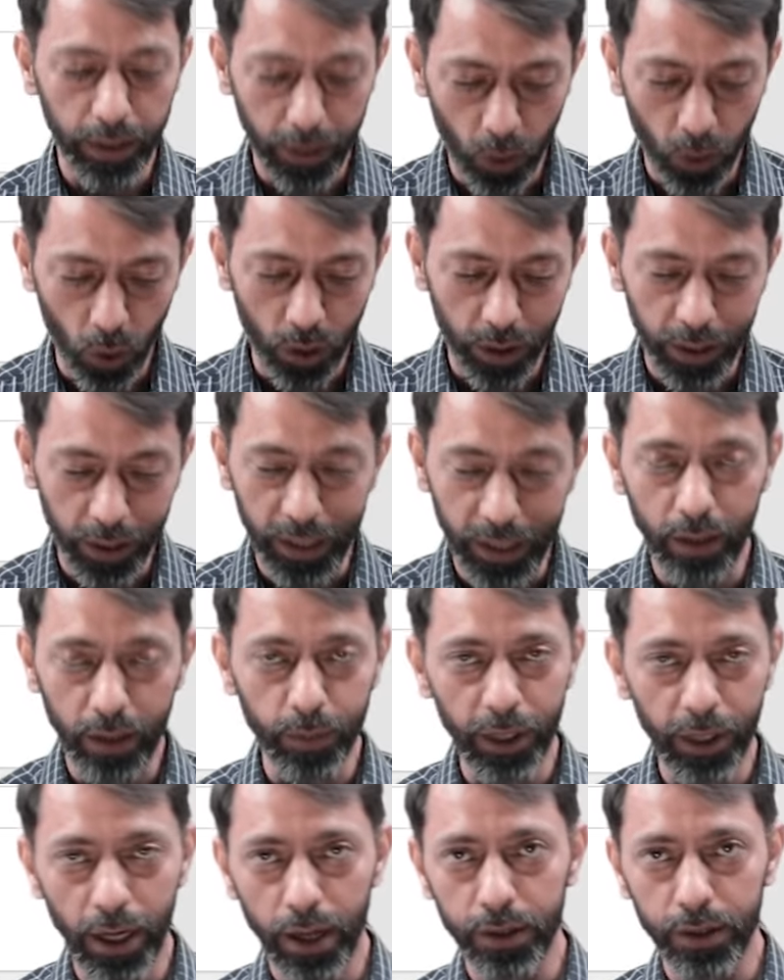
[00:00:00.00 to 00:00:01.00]
an alternate
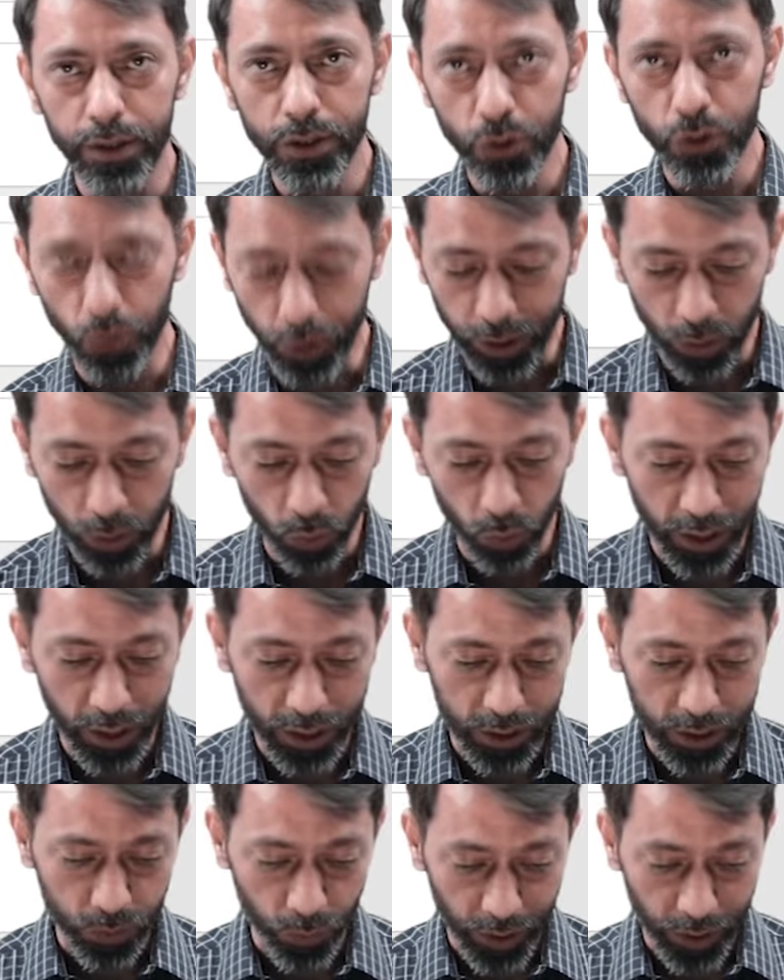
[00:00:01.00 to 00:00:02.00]
email address, you can do that
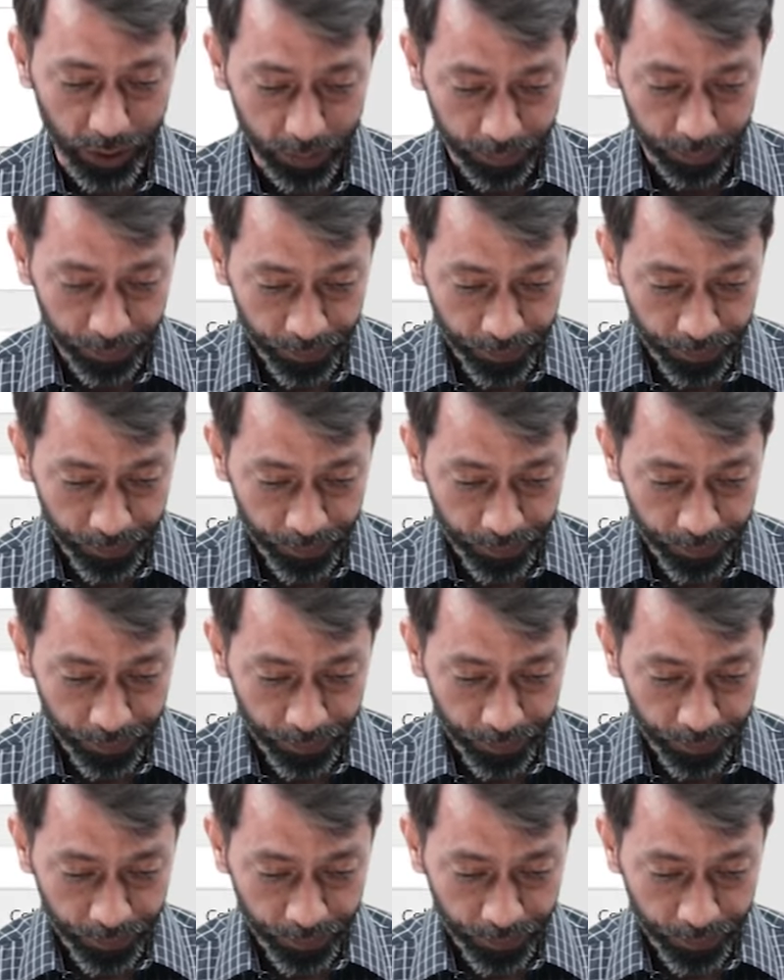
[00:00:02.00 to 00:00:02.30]
as well.